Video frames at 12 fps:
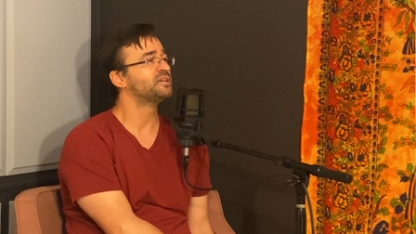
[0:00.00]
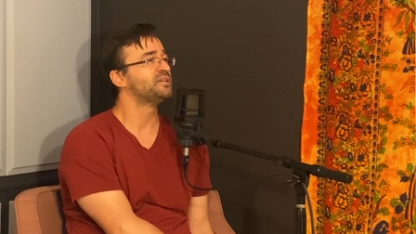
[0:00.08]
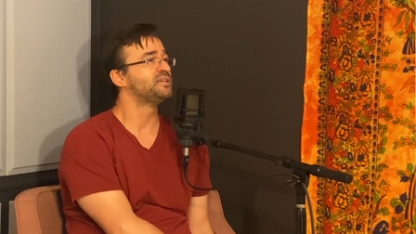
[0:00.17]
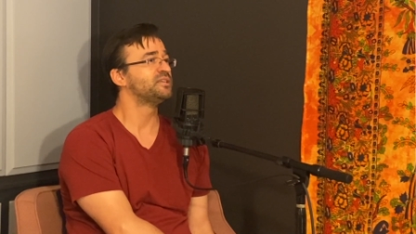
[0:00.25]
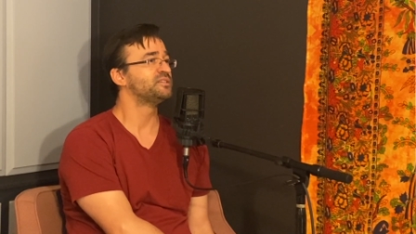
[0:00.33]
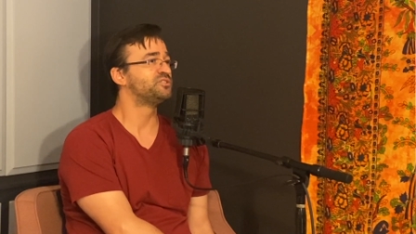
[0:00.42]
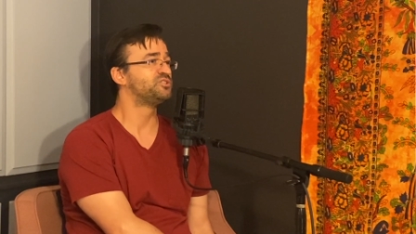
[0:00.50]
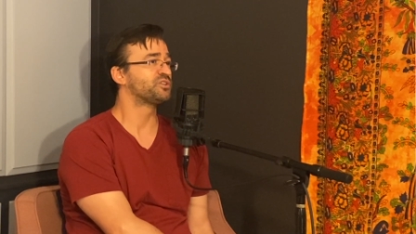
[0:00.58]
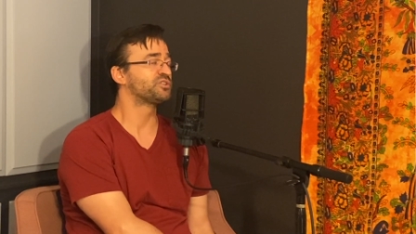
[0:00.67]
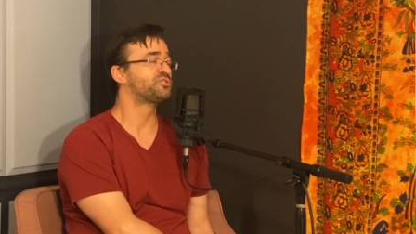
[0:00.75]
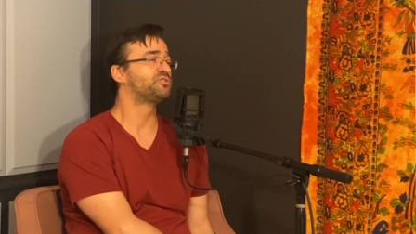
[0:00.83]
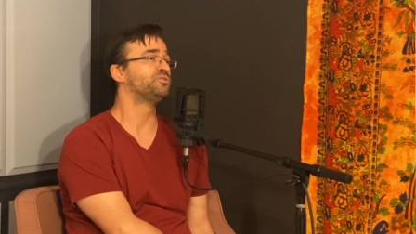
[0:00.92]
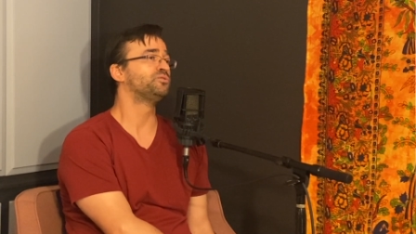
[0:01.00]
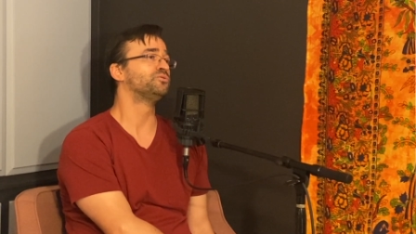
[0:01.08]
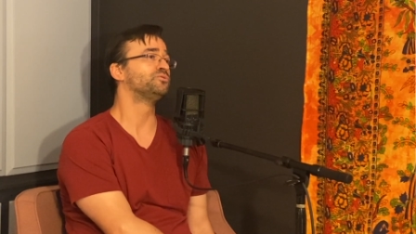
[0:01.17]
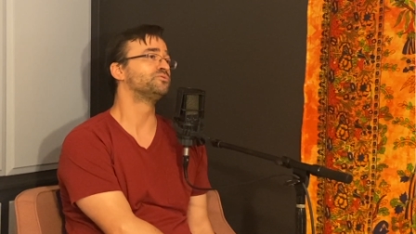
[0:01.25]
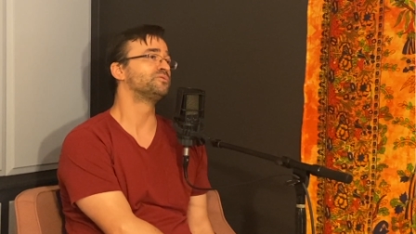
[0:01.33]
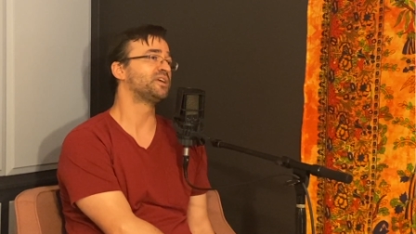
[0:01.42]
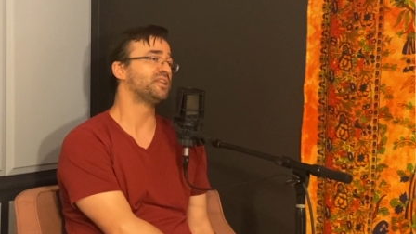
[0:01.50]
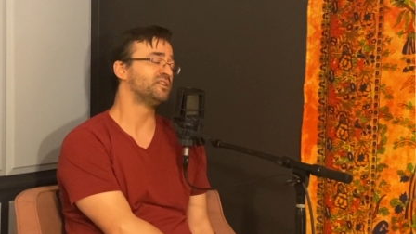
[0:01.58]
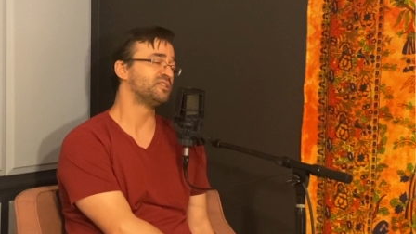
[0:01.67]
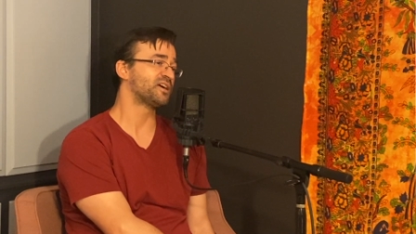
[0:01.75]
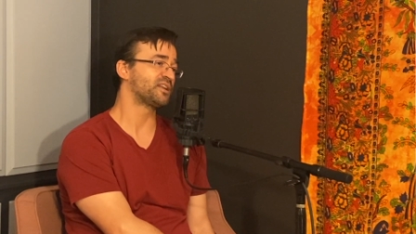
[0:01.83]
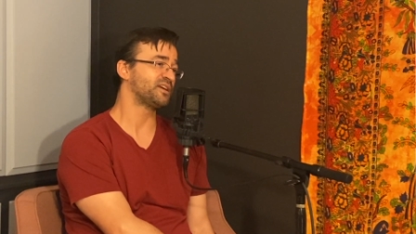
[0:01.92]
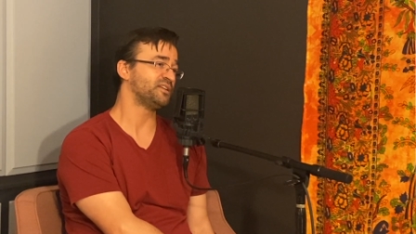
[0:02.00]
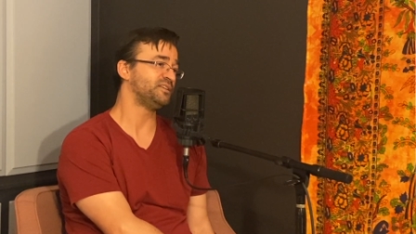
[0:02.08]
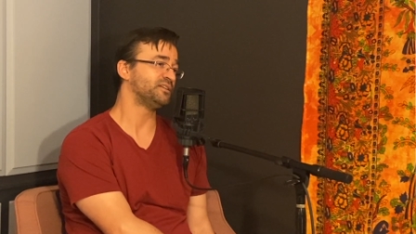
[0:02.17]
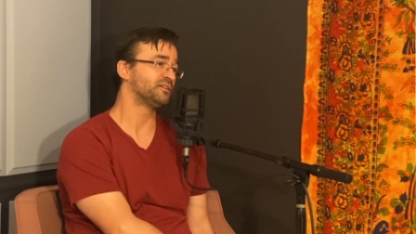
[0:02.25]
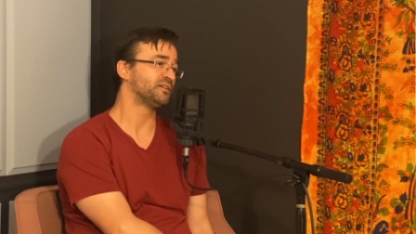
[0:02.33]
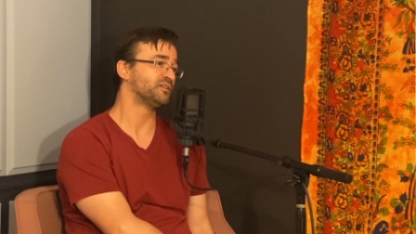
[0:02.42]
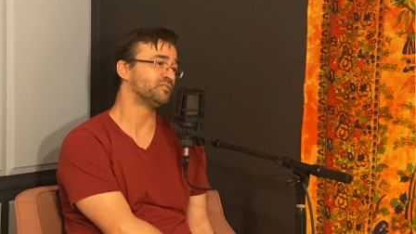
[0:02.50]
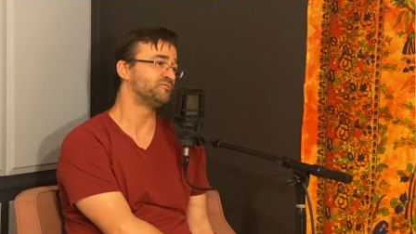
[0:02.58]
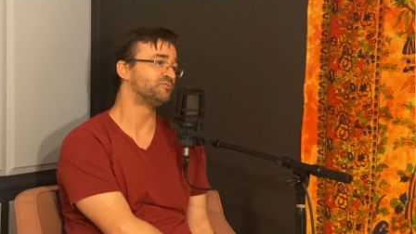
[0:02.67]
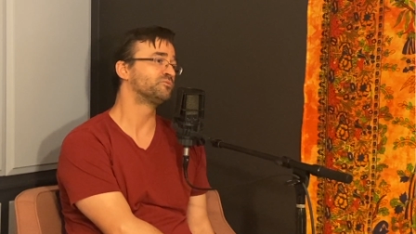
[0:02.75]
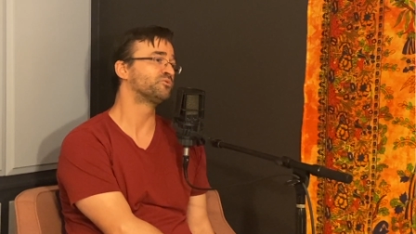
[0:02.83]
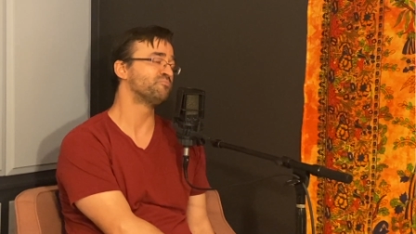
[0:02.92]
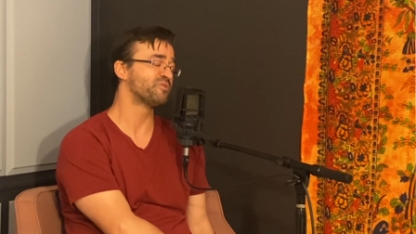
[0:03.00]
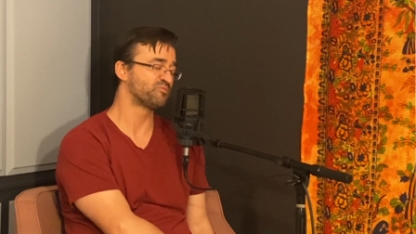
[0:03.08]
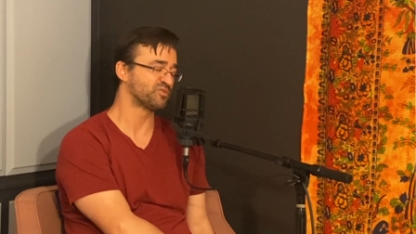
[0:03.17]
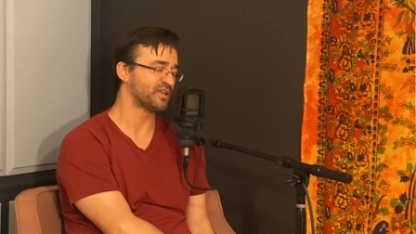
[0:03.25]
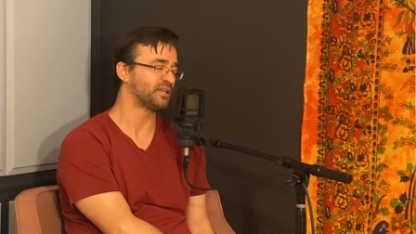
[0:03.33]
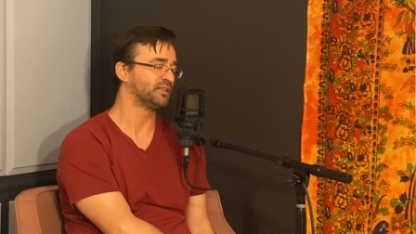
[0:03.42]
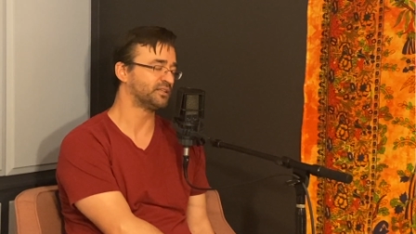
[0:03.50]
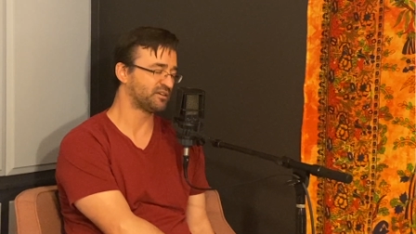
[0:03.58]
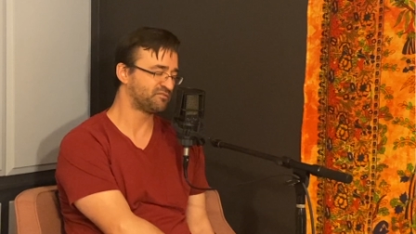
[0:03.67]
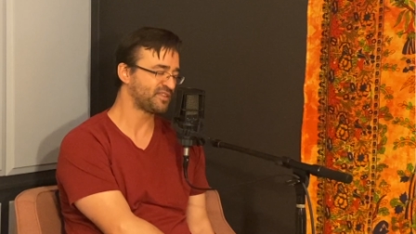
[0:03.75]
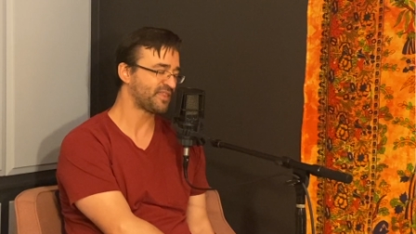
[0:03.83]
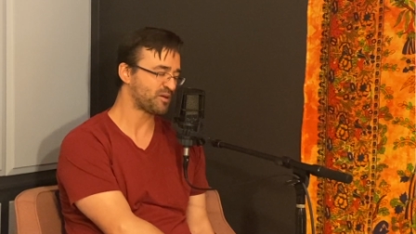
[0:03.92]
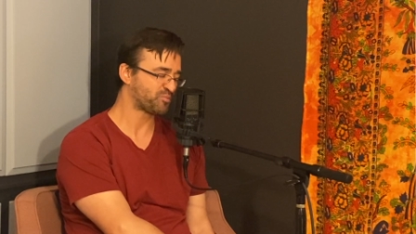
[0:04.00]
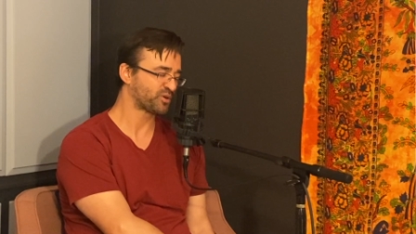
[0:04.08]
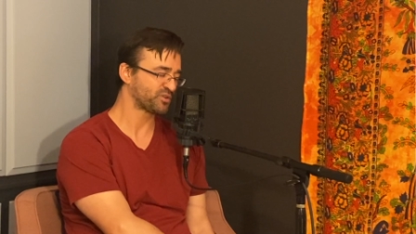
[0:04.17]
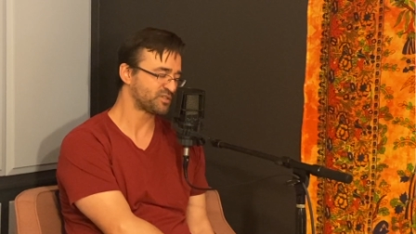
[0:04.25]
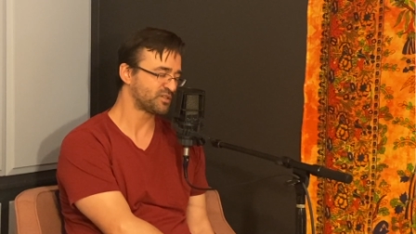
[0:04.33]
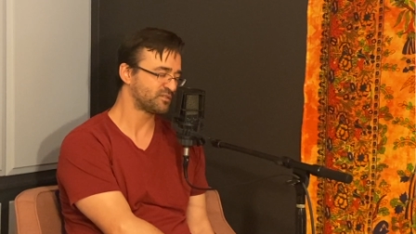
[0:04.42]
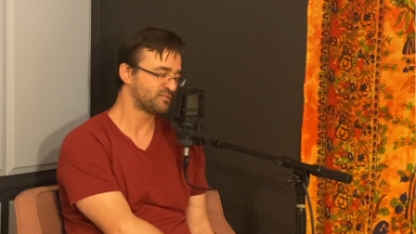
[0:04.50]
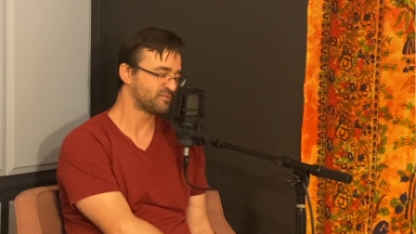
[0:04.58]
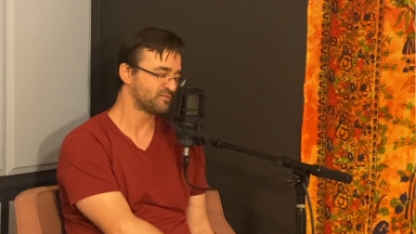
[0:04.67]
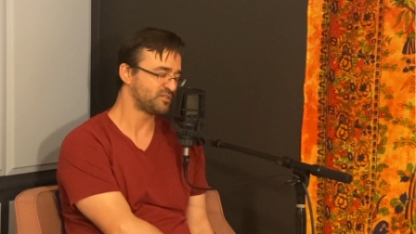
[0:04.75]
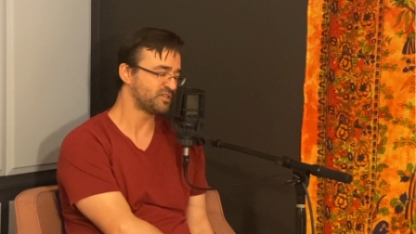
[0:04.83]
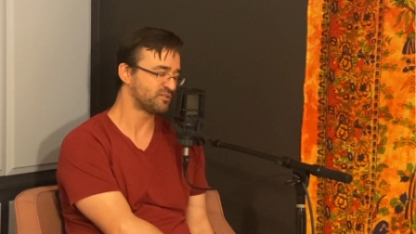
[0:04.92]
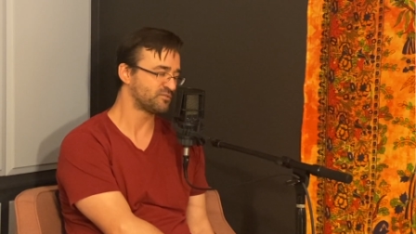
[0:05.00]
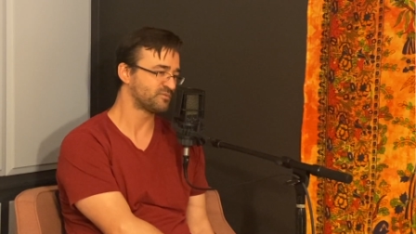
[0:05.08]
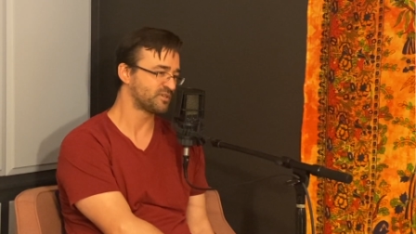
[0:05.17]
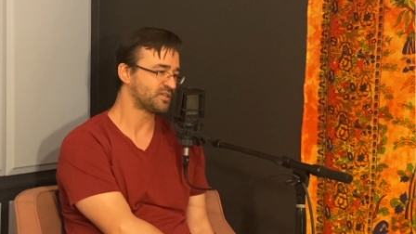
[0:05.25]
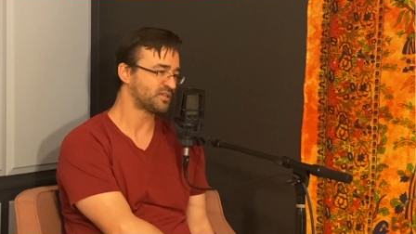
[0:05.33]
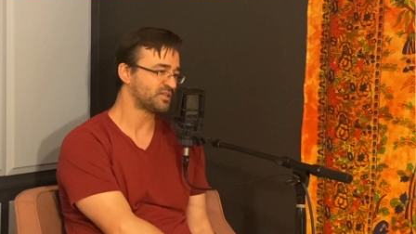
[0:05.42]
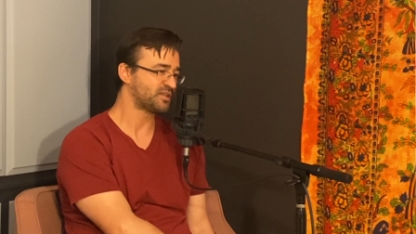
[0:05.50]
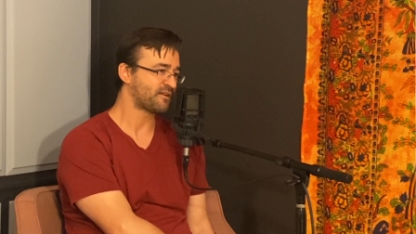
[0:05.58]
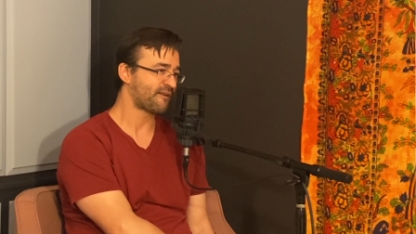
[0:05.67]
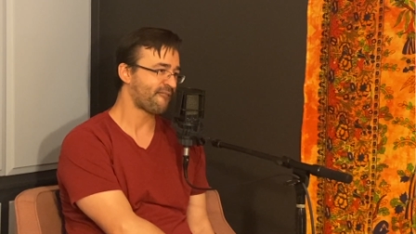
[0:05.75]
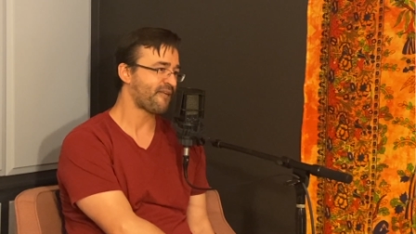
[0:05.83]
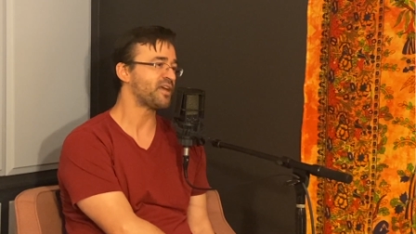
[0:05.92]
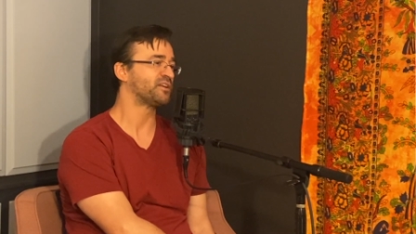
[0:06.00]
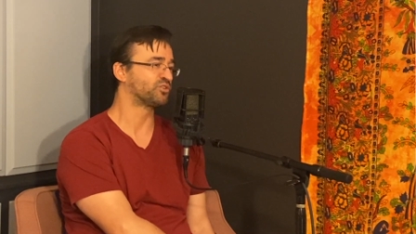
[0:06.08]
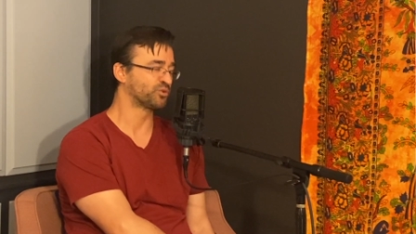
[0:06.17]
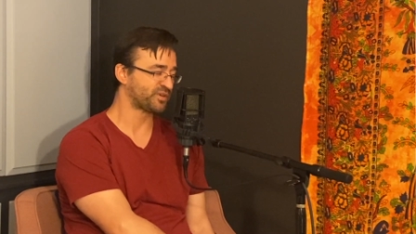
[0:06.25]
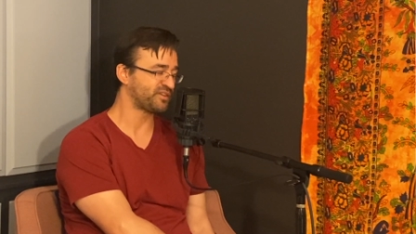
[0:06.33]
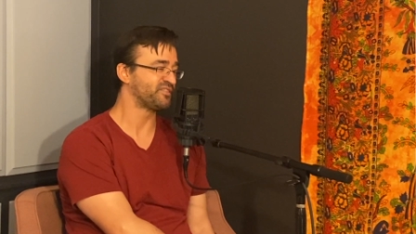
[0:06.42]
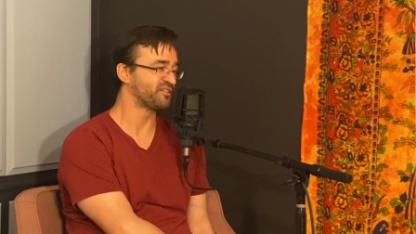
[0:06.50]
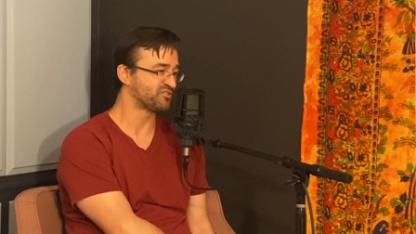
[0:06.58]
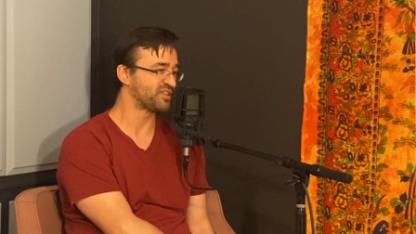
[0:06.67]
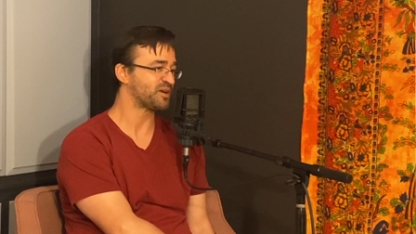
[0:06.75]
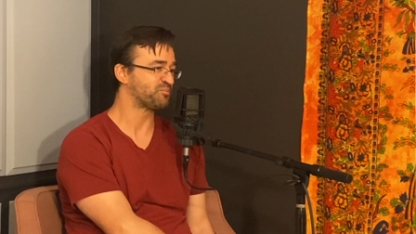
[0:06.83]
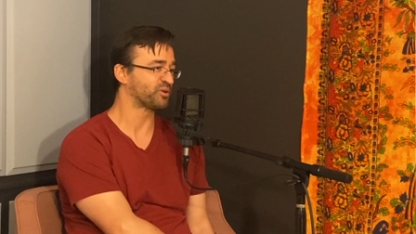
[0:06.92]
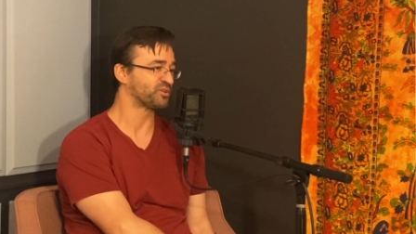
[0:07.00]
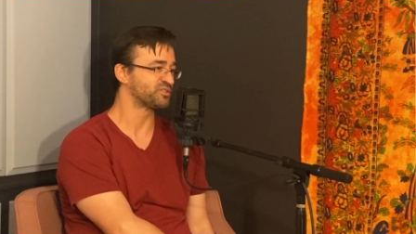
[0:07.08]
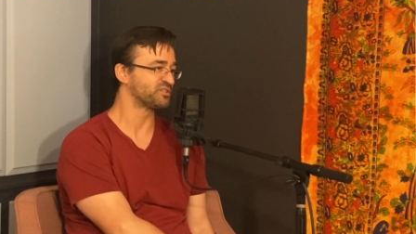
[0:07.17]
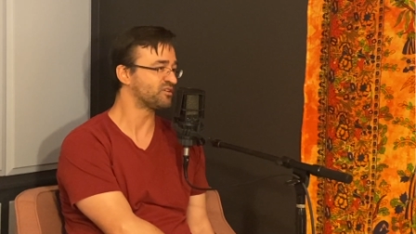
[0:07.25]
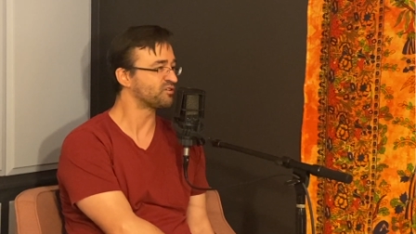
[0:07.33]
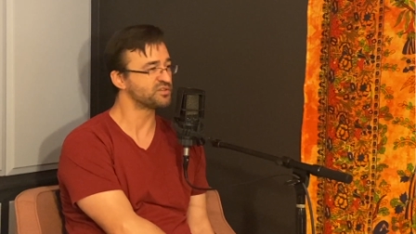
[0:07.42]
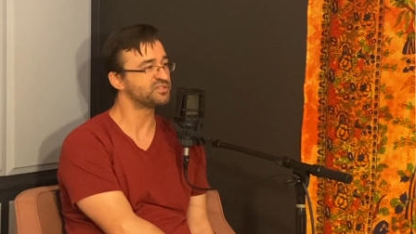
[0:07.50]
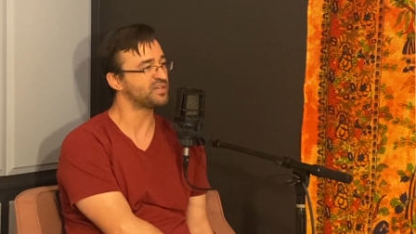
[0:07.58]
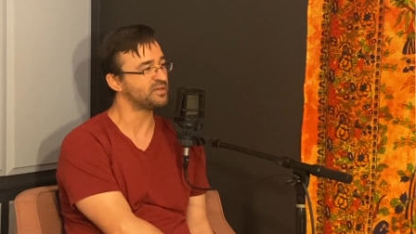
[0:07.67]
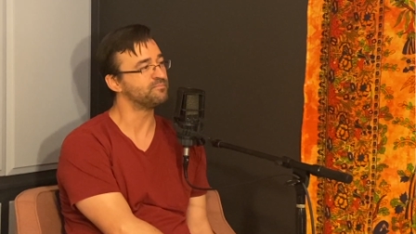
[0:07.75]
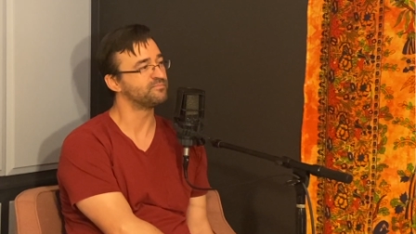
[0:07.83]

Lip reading: is just to get into that idea of, remember that loving that person, and grieving for that person are the same.